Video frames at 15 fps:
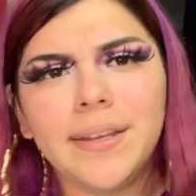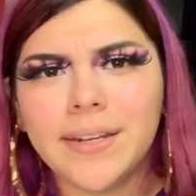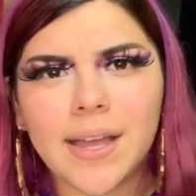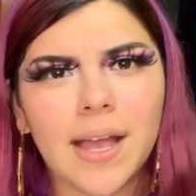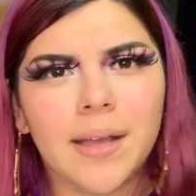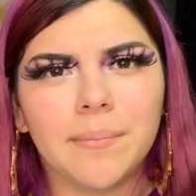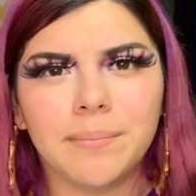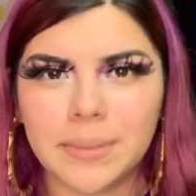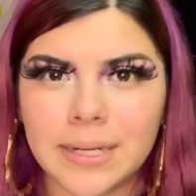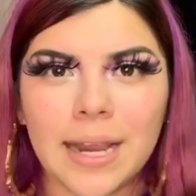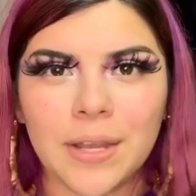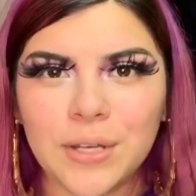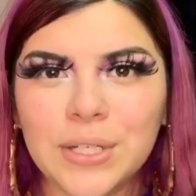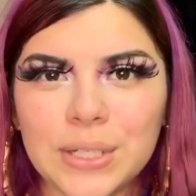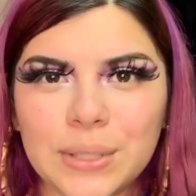Probably
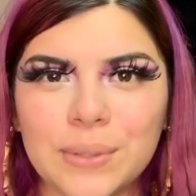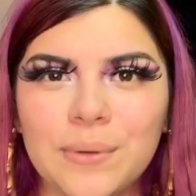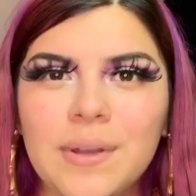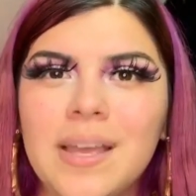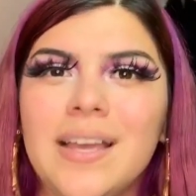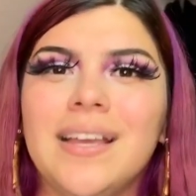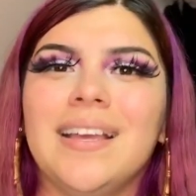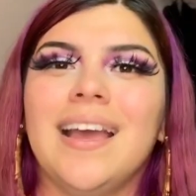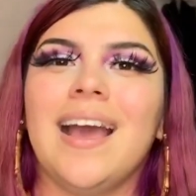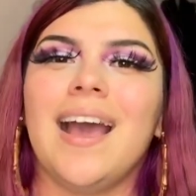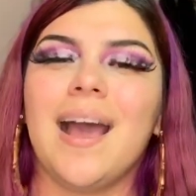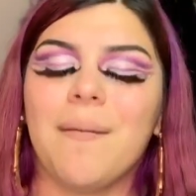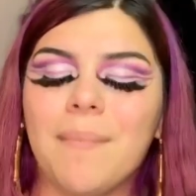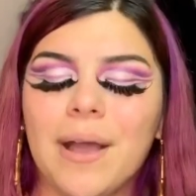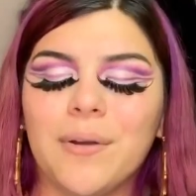not, but now you do.
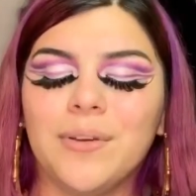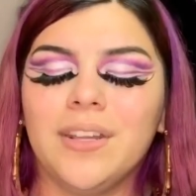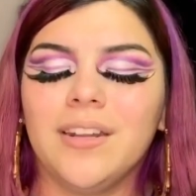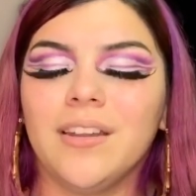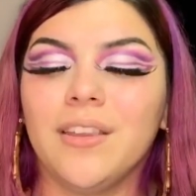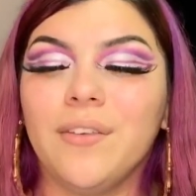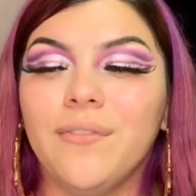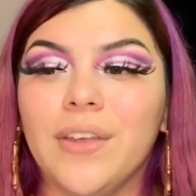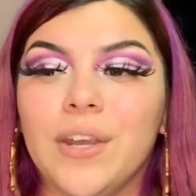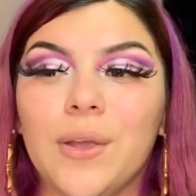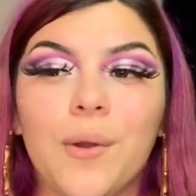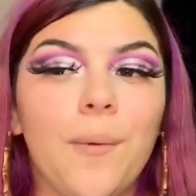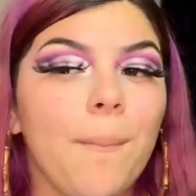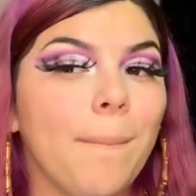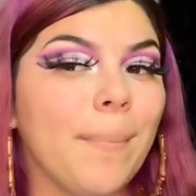I'm back with
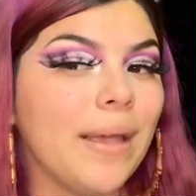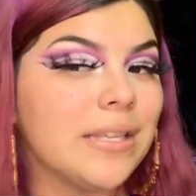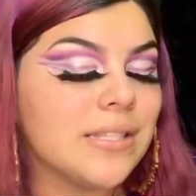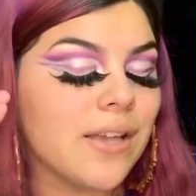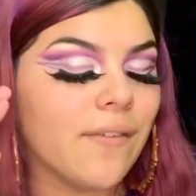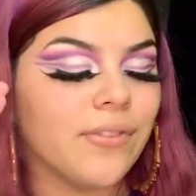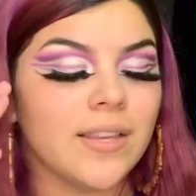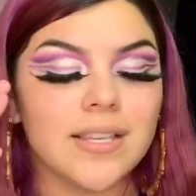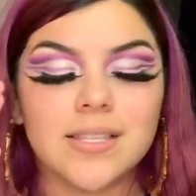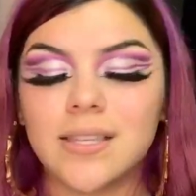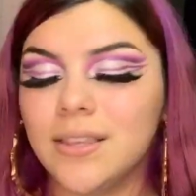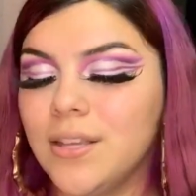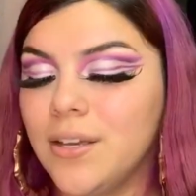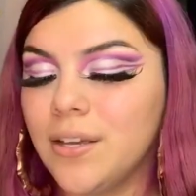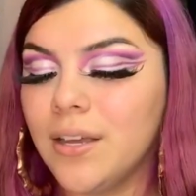another video based
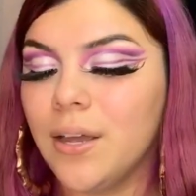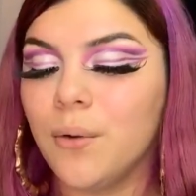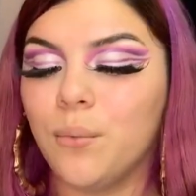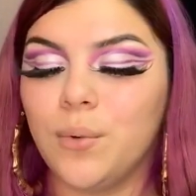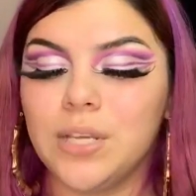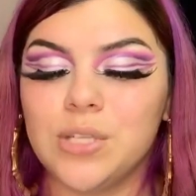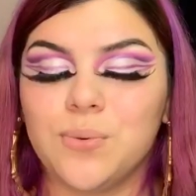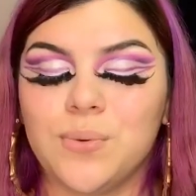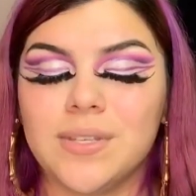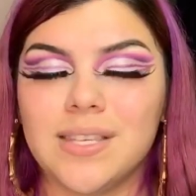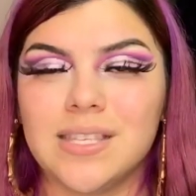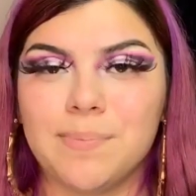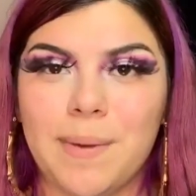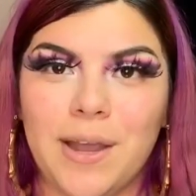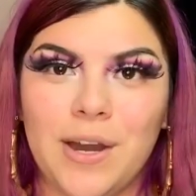off this look,
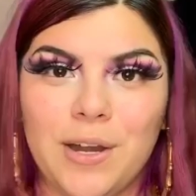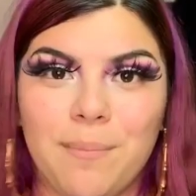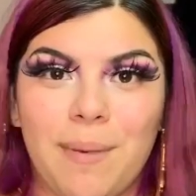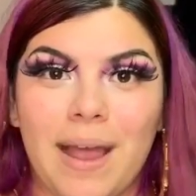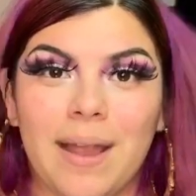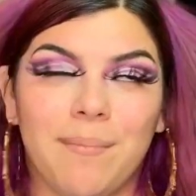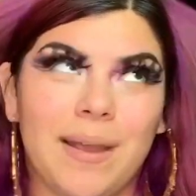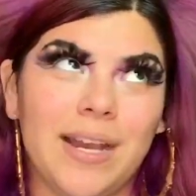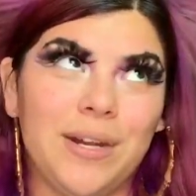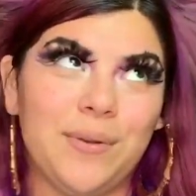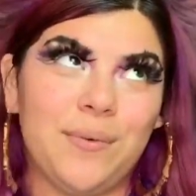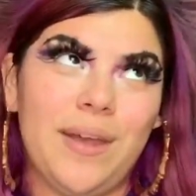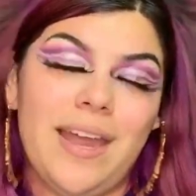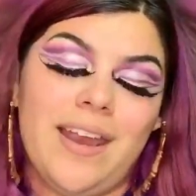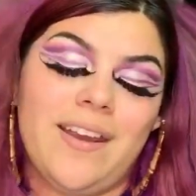which was inspired by
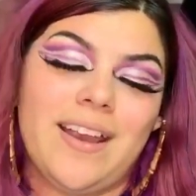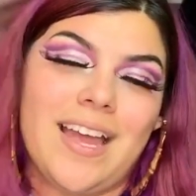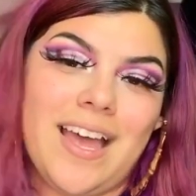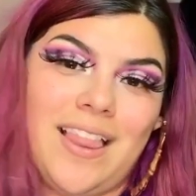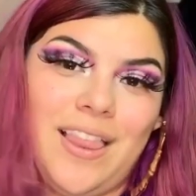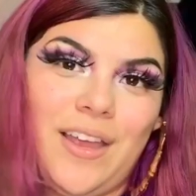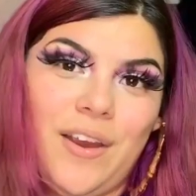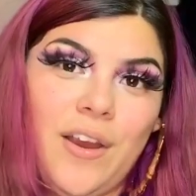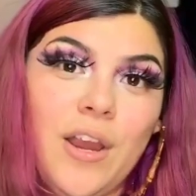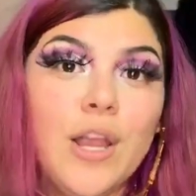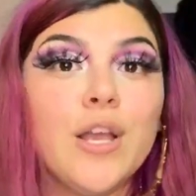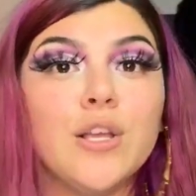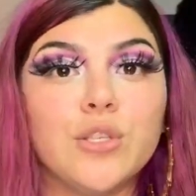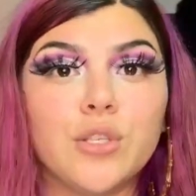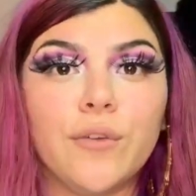my new hair
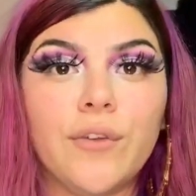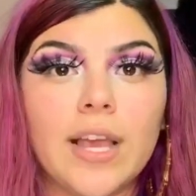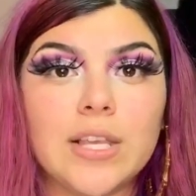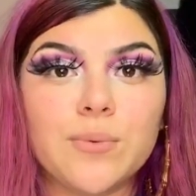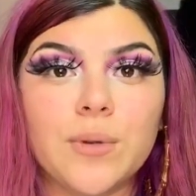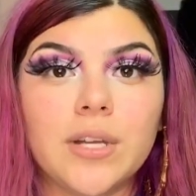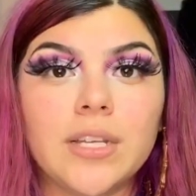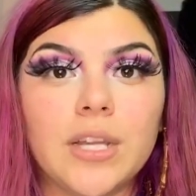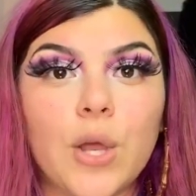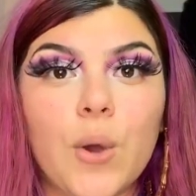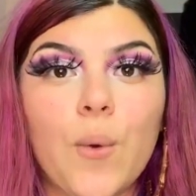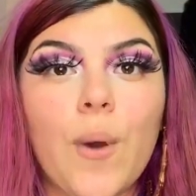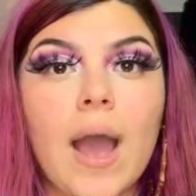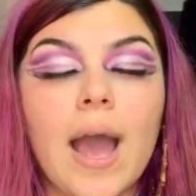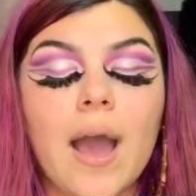color. So if you guys
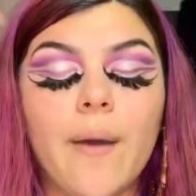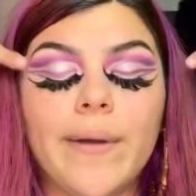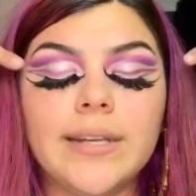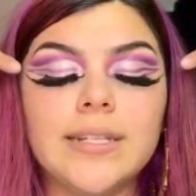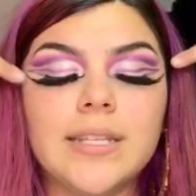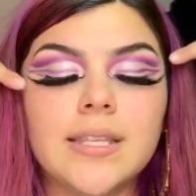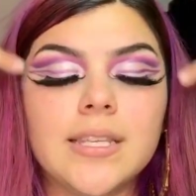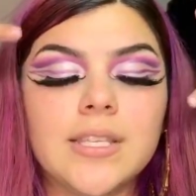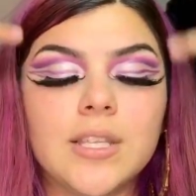want to know how I